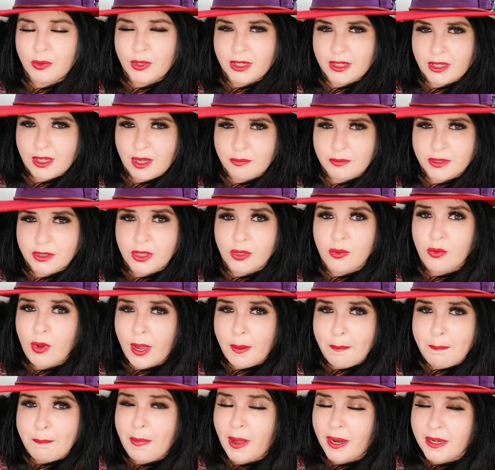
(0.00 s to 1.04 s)
when it comes to
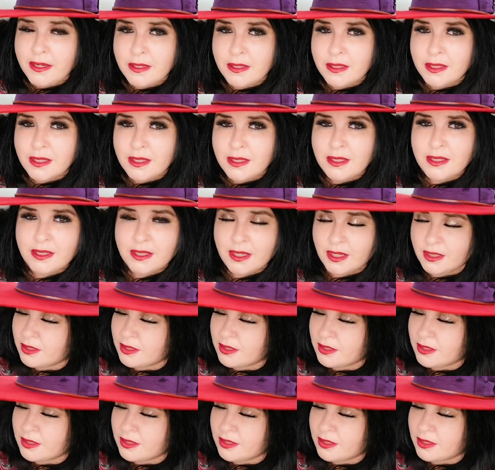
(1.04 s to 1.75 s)
abundance